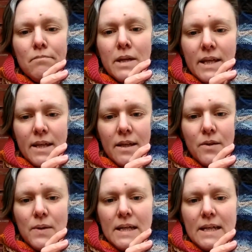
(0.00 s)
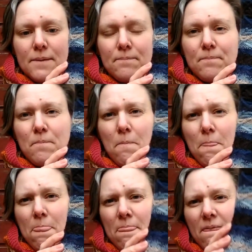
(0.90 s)
Becky, Greene.
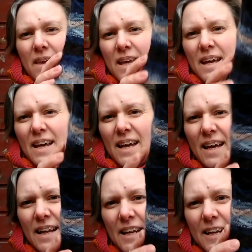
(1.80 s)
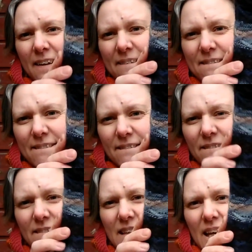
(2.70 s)
And
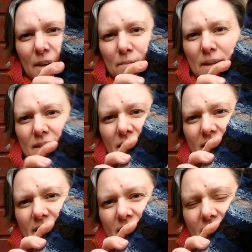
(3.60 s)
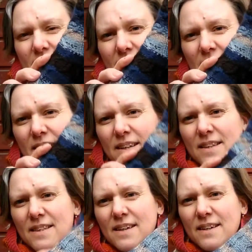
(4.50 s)
yeah, as you can see,
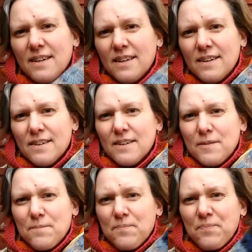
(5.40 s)
the colorway